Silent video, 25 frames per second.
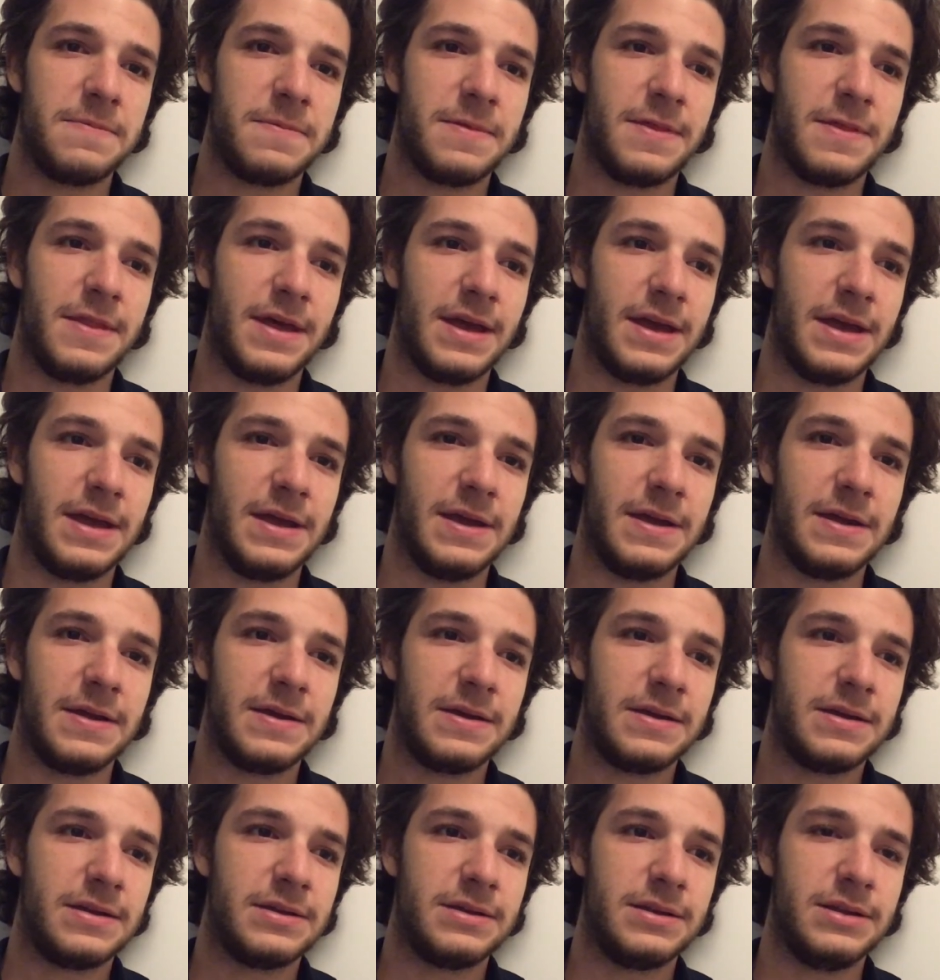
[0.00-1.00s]
they
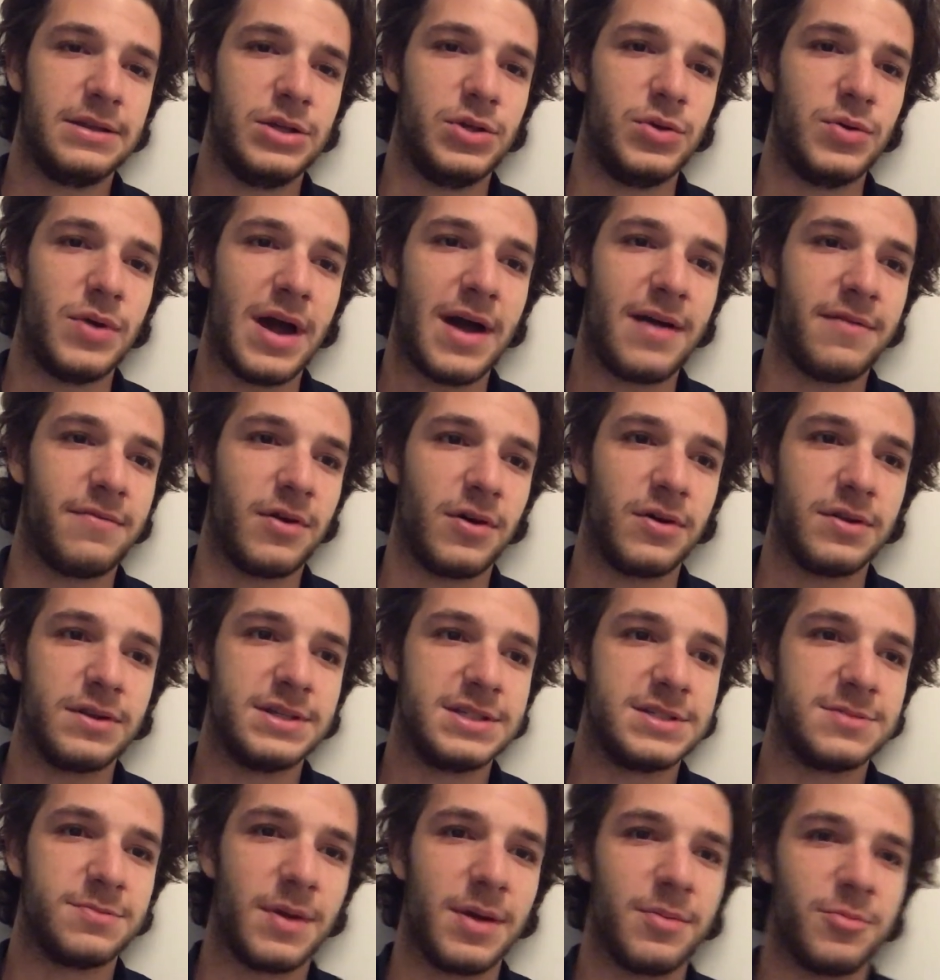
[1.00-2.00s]
you have all
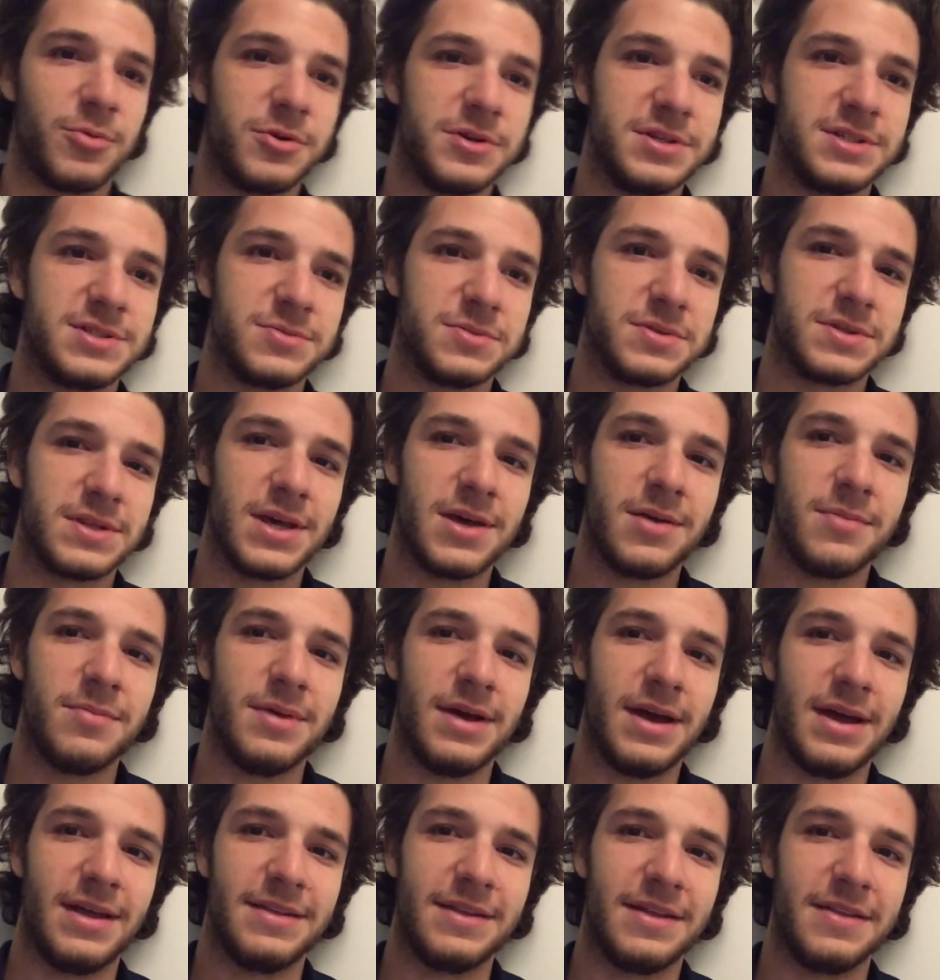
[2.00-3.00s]
these memories with them
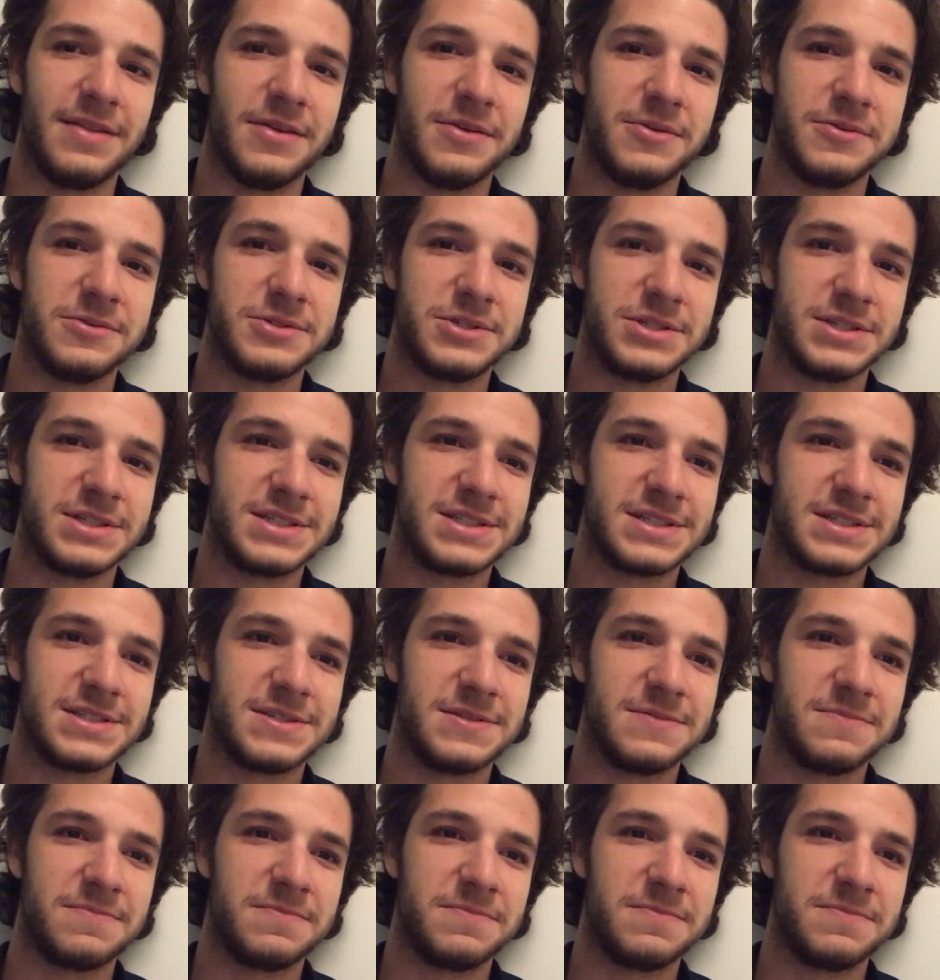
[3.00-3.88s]
and then they're just